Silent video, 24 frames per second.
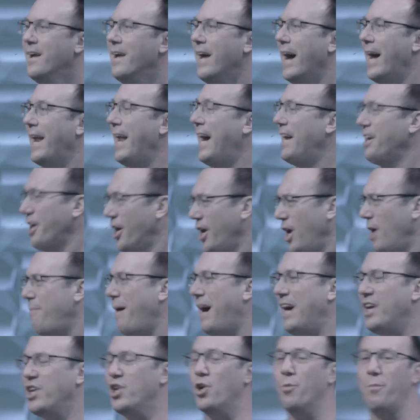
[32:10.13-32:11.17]
And I don't know
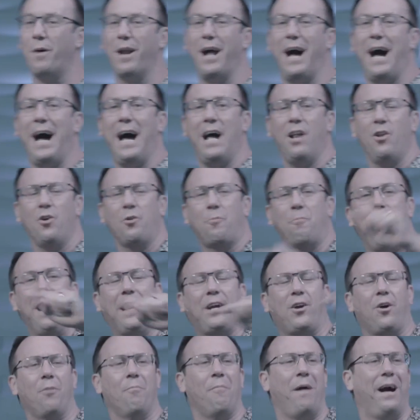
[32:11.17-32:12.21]
about you, but I look
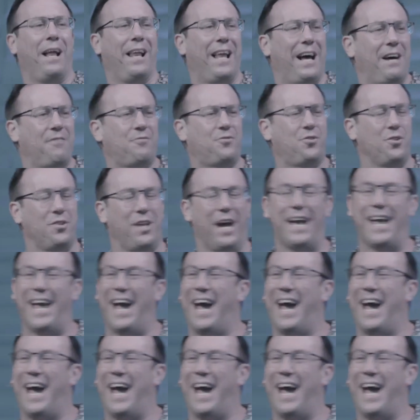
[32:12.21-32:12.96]
back on my life today